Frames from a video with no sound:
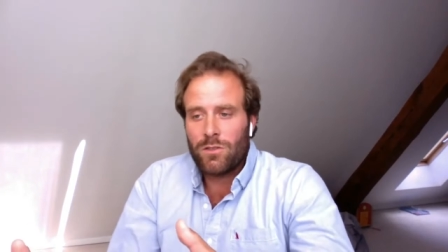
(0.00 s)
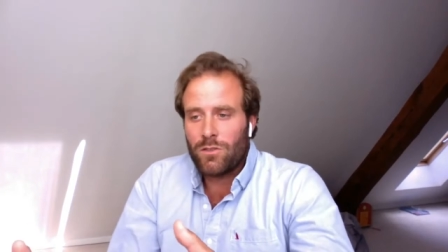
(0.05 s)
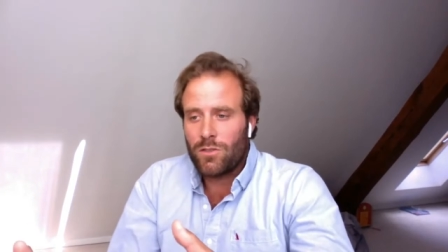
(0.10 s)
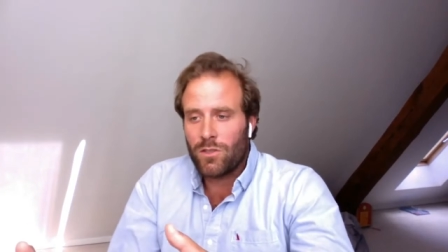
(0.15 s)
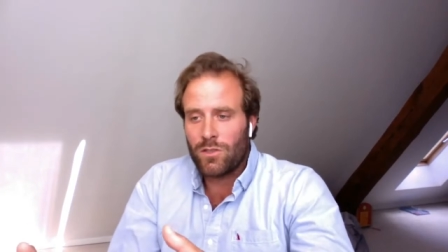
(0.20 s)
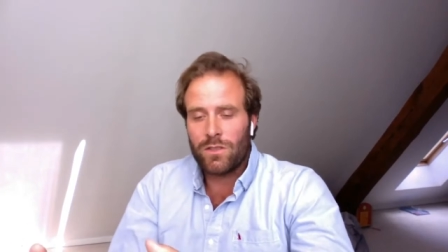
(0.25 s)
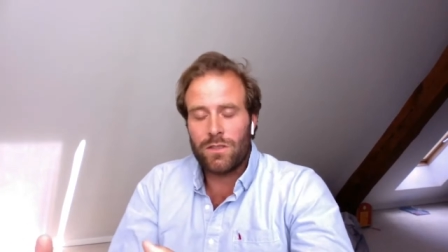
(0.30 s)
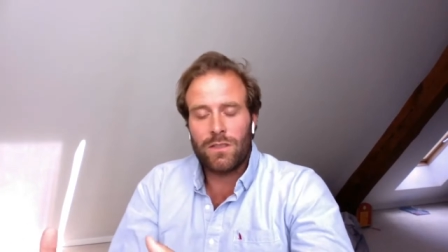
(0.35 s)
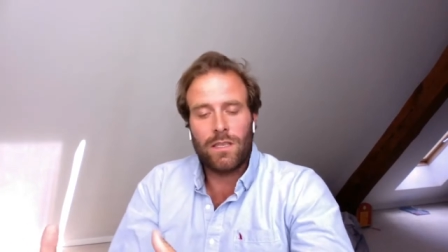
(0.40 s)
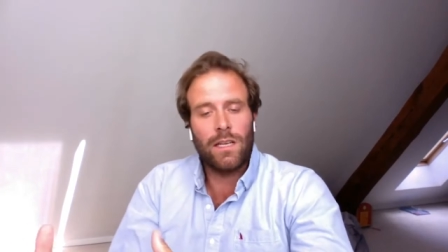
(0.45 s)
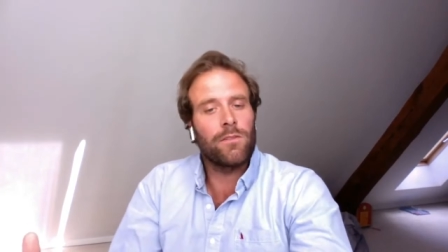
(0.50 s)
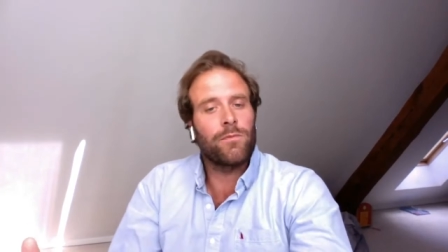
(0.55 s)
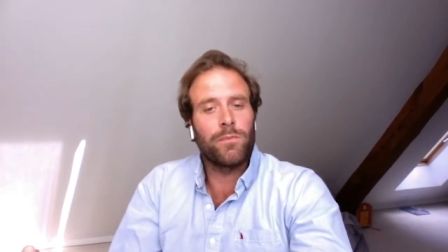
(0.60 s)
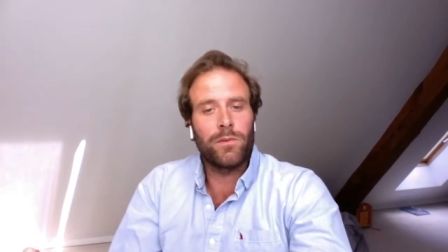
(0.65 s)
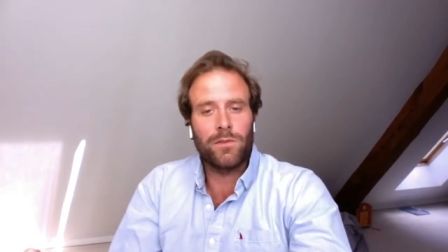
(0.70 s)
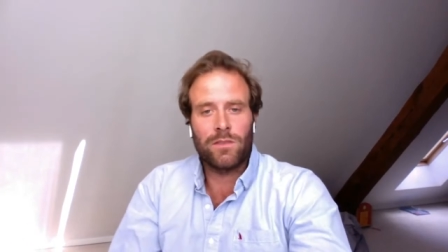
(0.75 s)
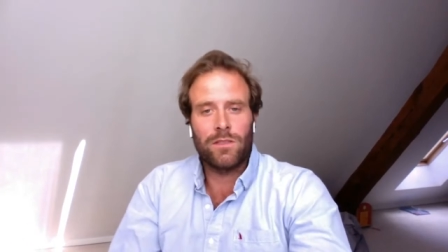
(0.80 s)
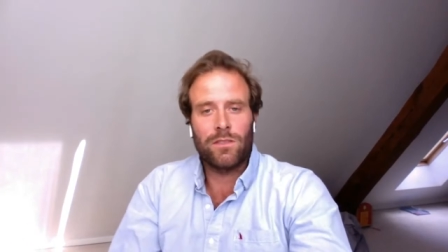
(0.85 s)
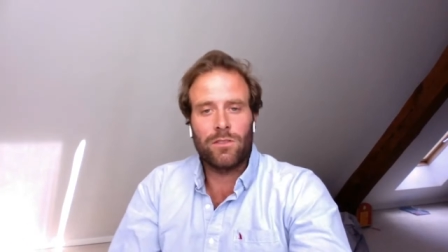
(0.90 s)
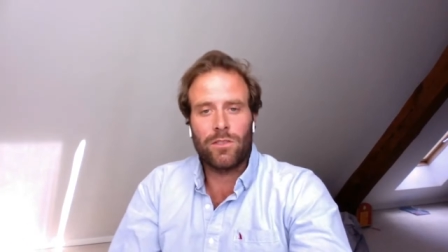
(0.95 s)
just
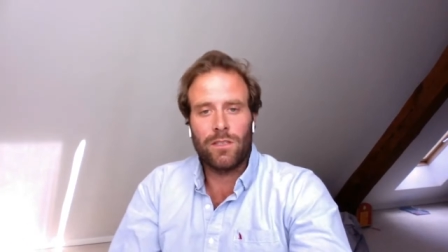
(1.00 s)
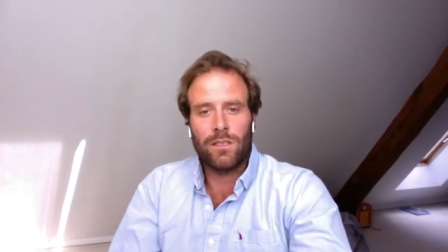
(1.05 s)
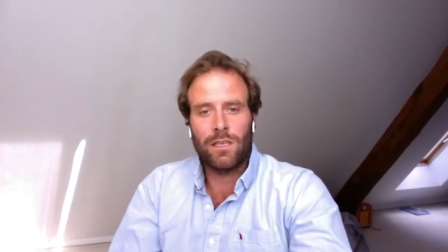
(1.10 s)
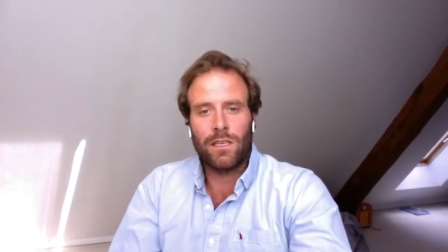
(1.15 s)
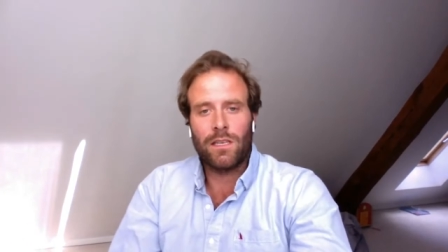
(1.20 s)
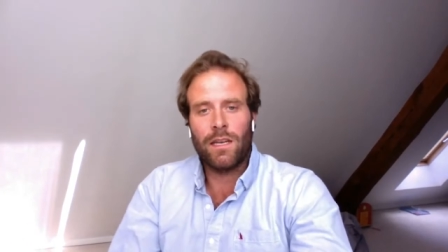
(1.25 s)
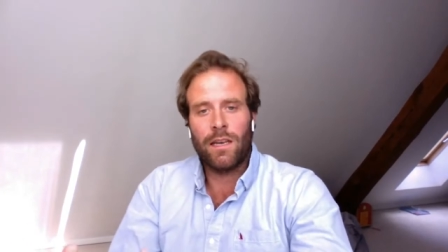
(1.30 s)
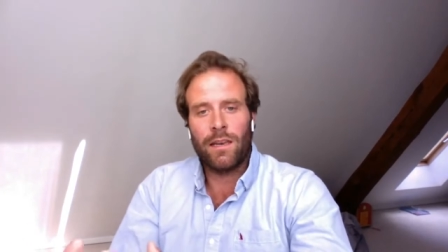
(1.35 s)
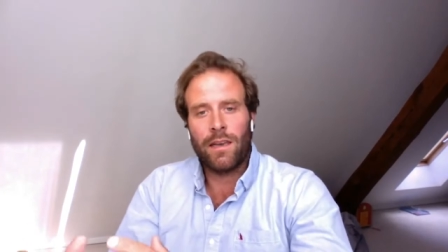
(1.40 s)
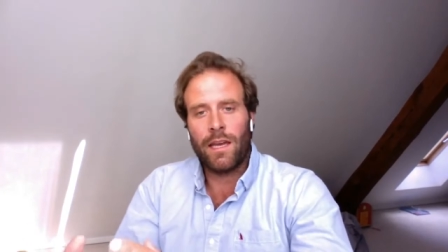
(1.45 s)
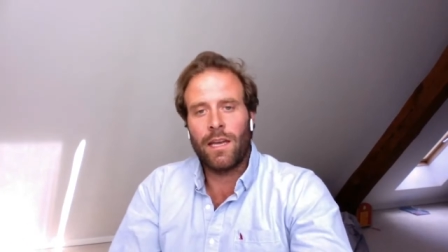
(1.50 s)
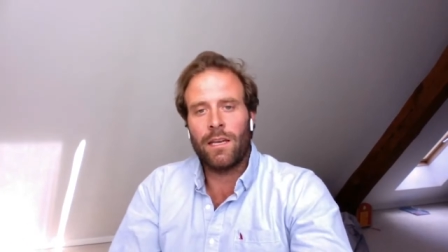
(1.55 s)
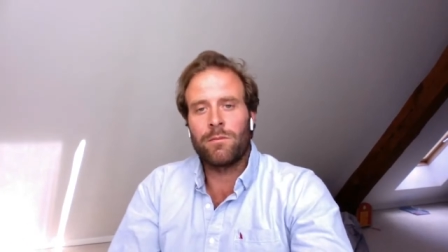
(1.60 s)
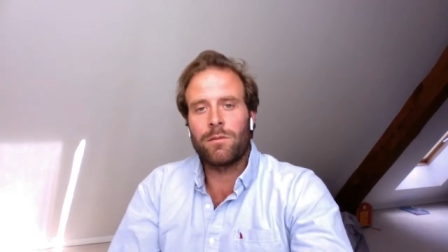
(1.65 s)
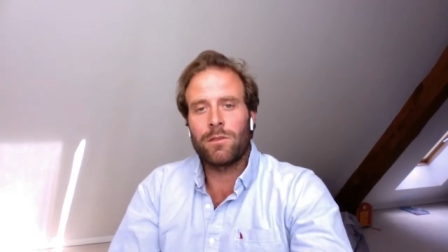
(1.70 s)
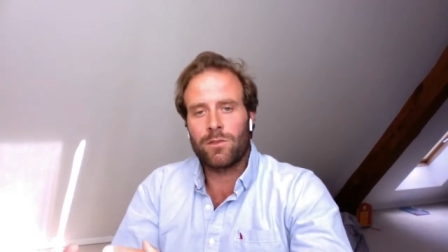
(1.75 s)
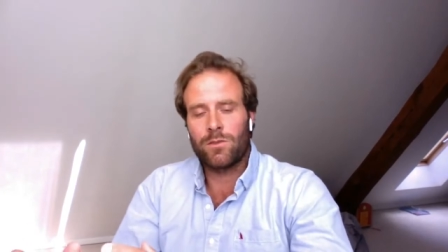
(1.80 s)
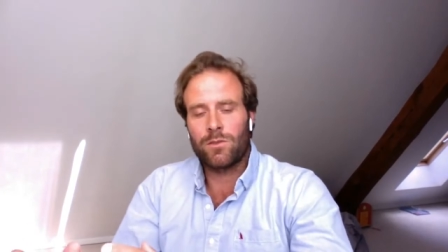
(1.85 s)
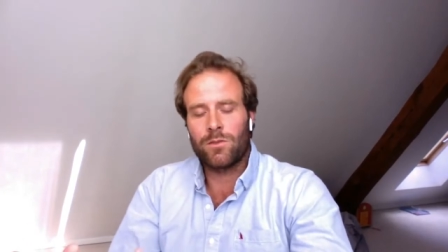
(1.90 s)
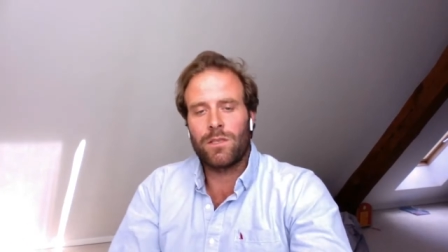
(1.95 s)
self-positioning and
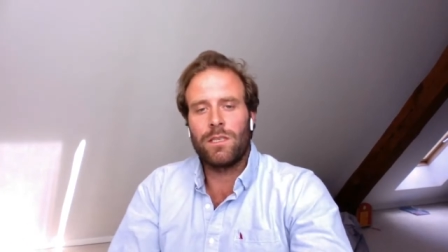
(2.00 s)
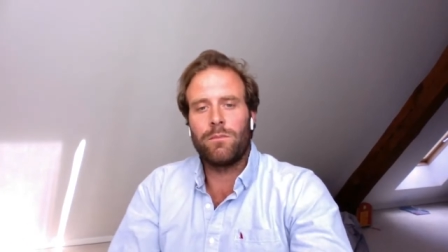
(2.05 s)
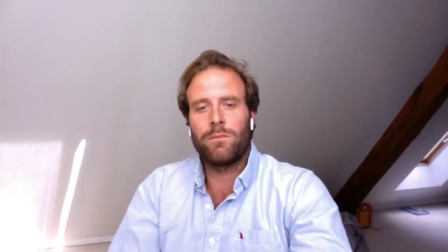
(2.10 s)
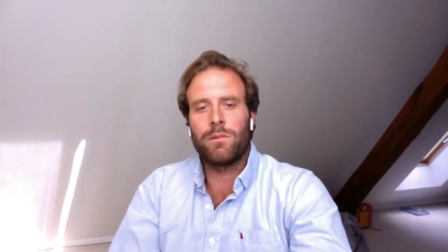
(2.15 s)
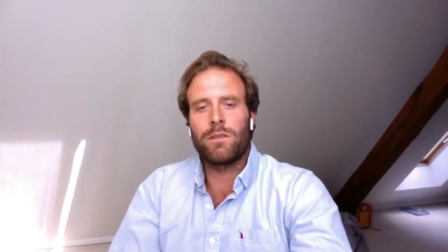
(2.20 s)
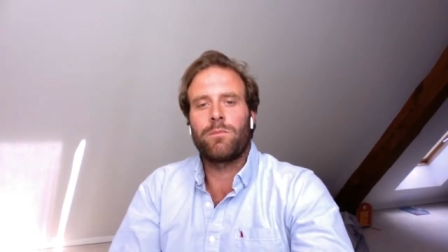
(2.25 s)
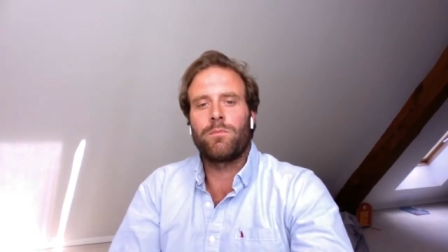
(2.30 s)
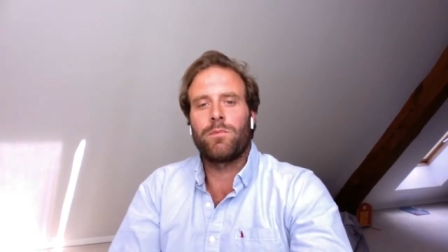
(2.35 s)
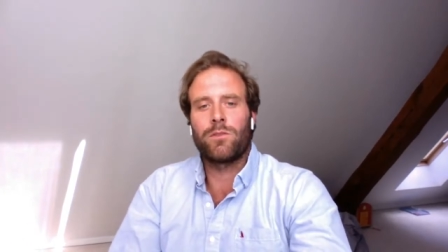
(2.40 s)
able to keep its